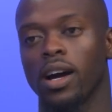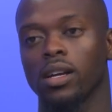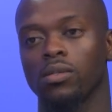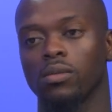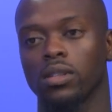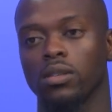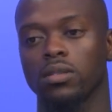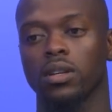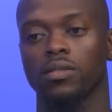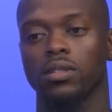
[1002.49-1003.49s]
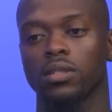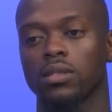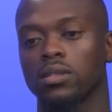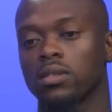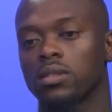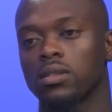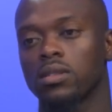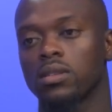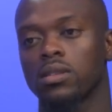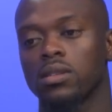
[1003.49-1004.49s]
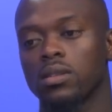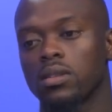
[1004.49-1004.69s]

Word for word: Iowa with those okay. services. Mm-hmm. Okay.